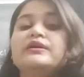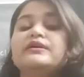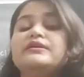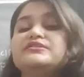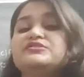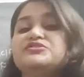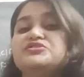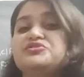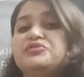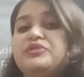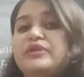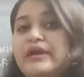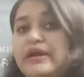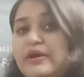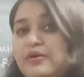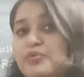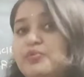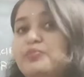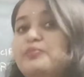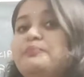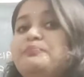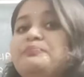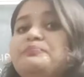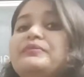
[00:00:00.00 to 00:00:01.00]
So now,
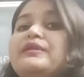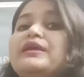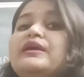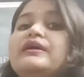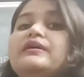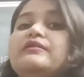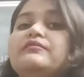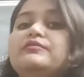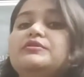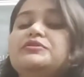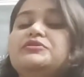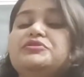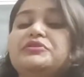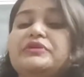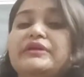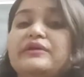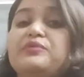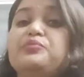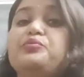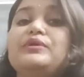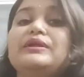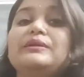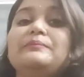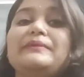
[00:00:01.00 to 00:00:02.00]
today
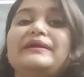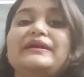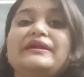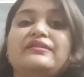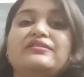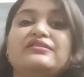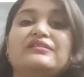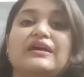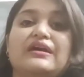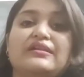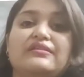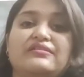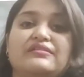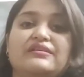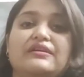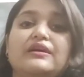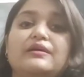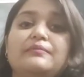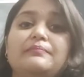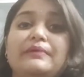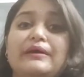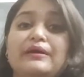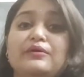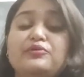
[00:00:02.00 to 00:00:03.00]
we'll be discussing
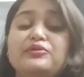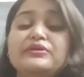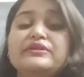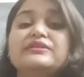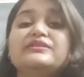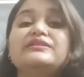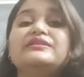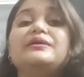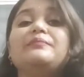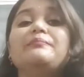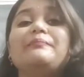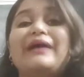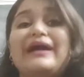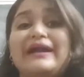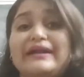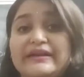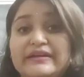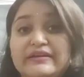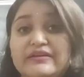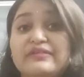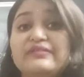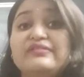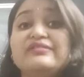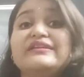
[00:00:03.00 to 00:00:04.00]
about the
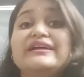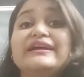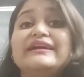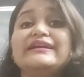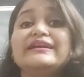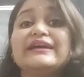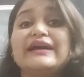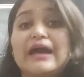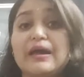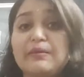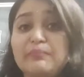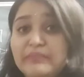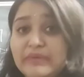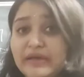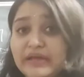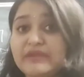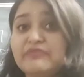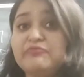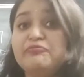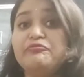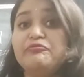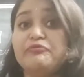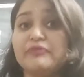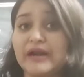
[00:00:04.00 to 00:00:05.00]
matters that come
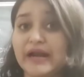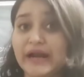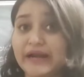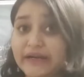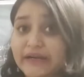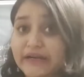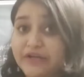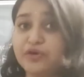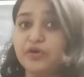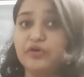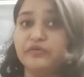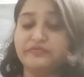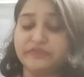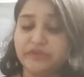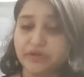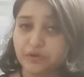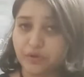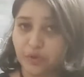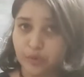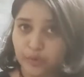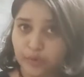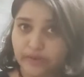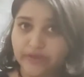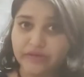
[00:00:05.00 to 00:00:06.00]
in front of the
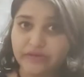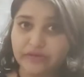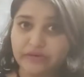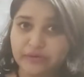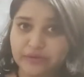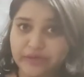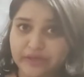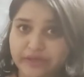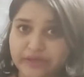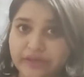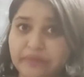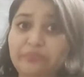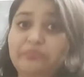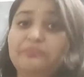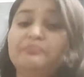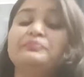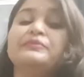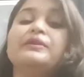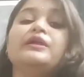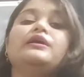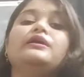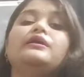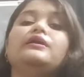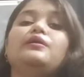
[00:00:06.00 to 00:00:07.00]
court. Okay,
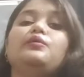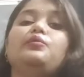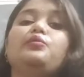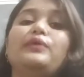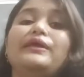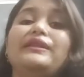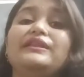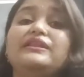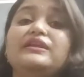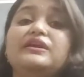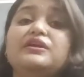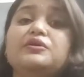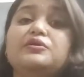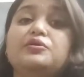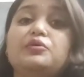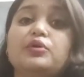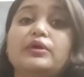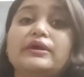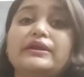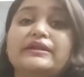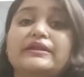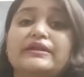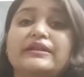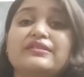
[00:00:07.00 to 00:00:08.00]
when the
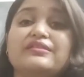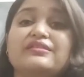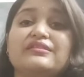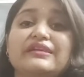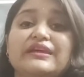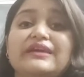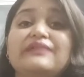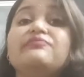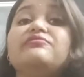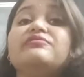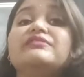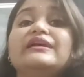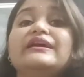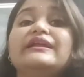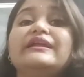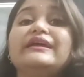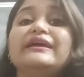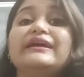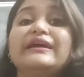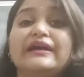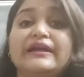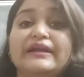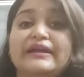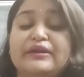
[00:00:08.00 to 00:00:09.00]
court receives
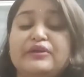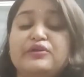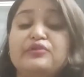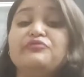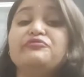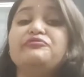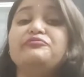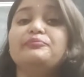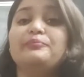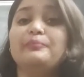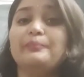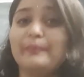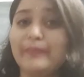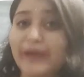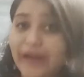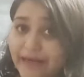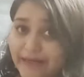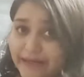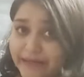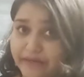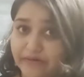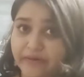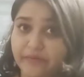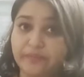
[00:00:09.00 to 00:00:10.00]
any kind of
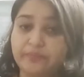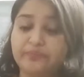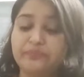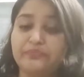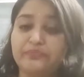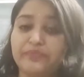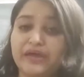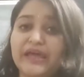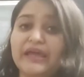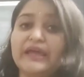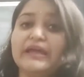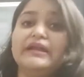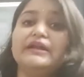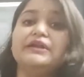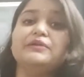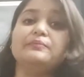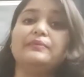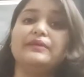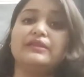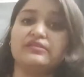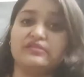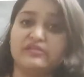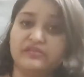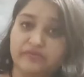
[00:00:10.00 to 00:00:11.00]
matter, may it
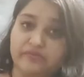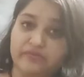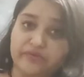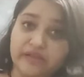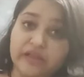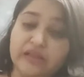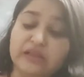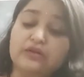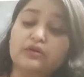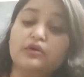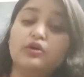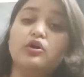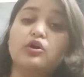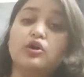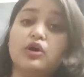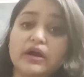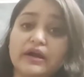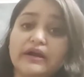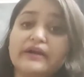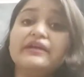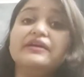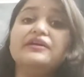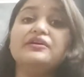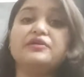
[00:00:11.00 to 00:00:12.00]
be civil
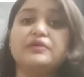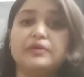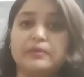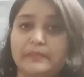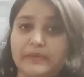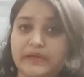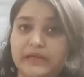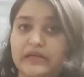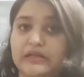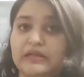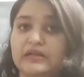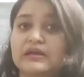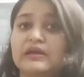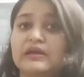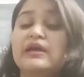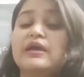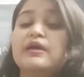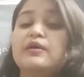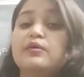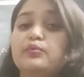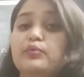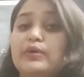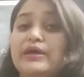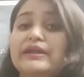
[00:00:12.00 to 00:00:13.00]
or criminal.
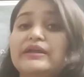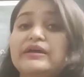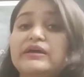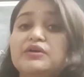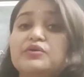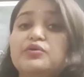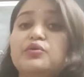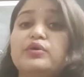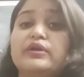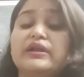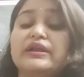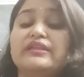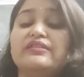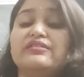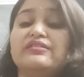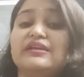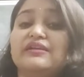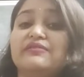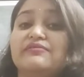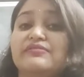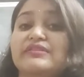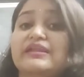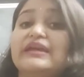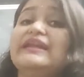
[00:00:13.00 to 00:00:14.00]
When a court
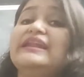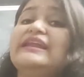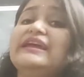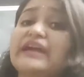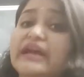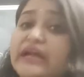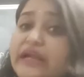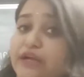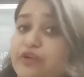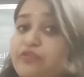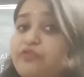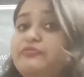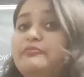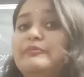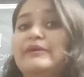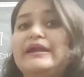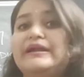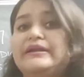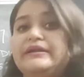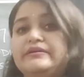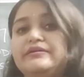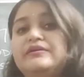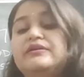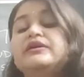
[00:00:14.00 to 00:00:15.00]
receives any kind of
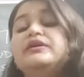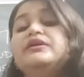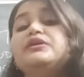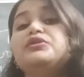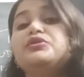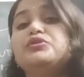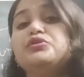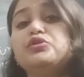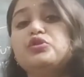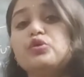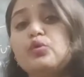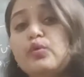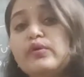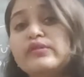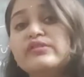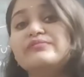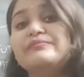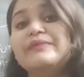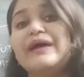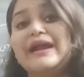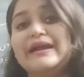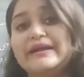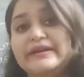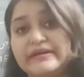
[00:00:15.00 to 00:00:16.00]
matter, those
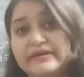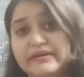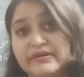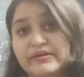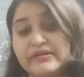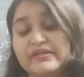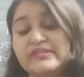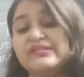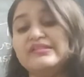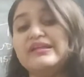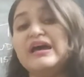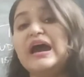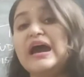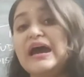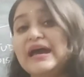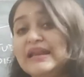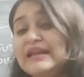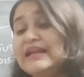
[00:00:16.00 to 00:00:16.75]
matters are